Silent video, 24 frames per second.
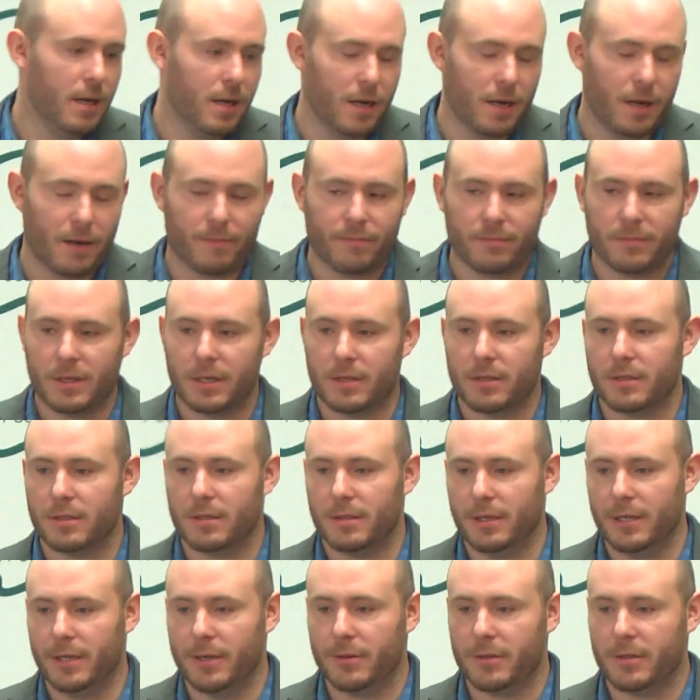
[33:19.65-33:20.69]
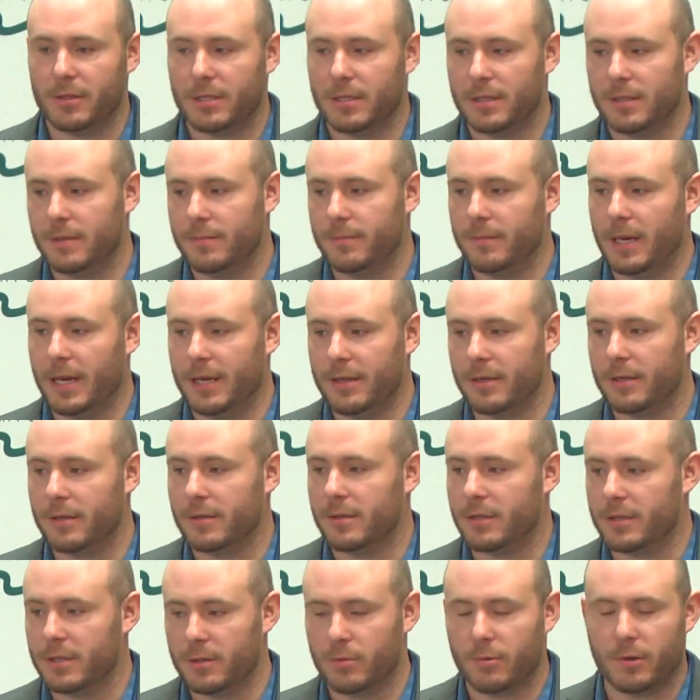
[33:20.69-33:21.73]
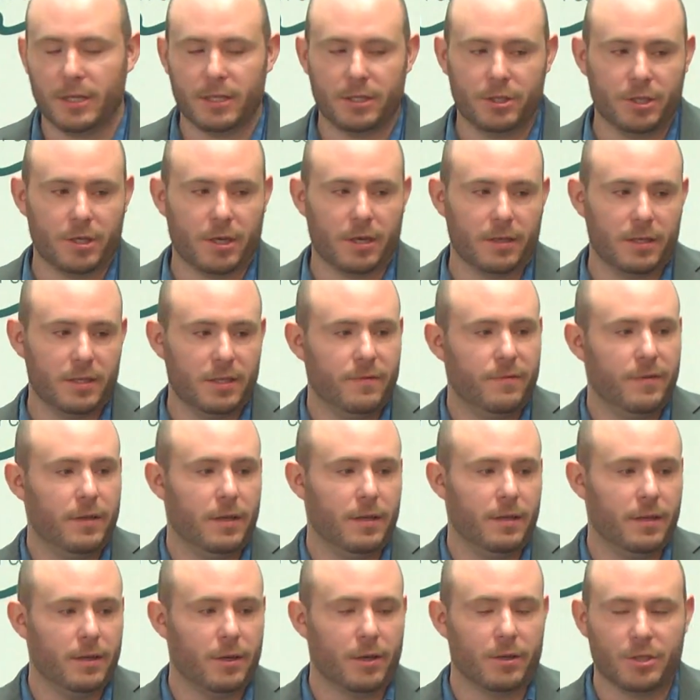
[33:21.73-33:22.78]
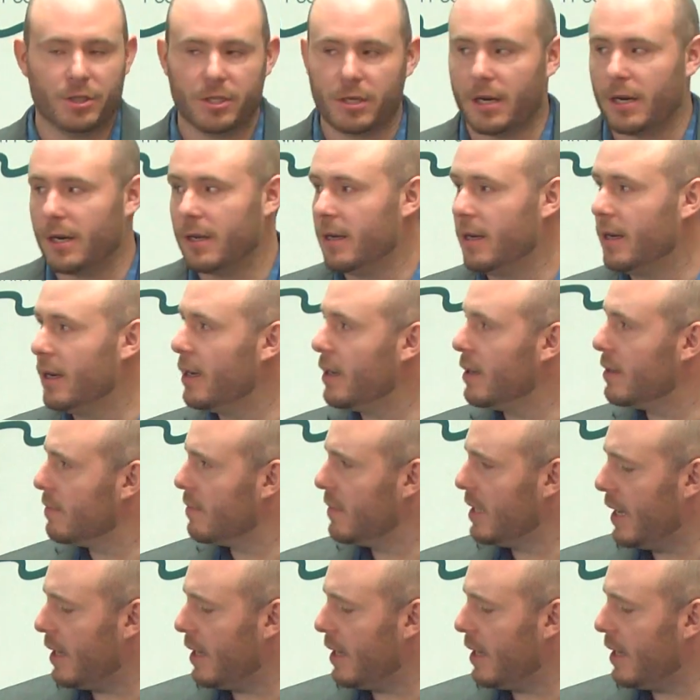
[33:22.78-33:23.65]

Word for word: Um, there's, you know, there's other, there's one in Charlottesville or Char, uh,